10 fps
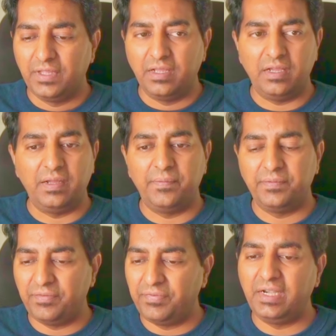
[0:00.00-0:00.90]

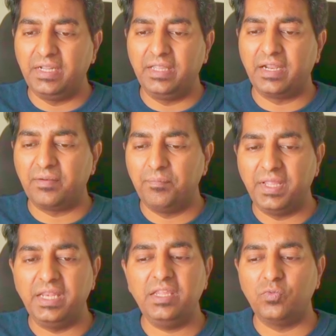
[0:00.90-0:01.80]
Definitely, there are
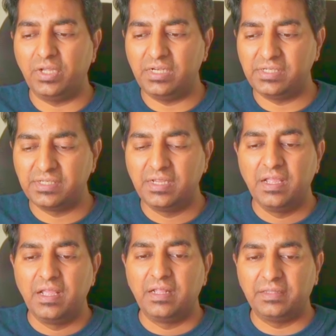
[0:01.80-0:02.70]
many URLs
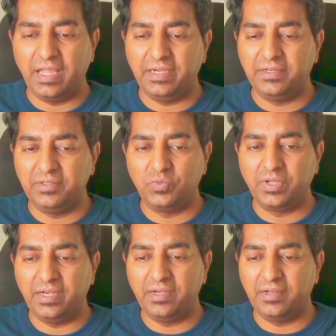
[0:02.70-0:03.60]
that you
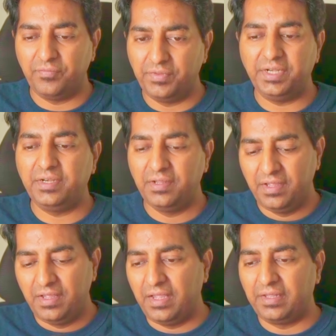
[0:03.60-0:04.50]
can visit.
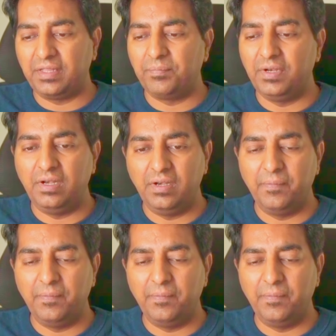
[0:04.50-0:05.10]
Example,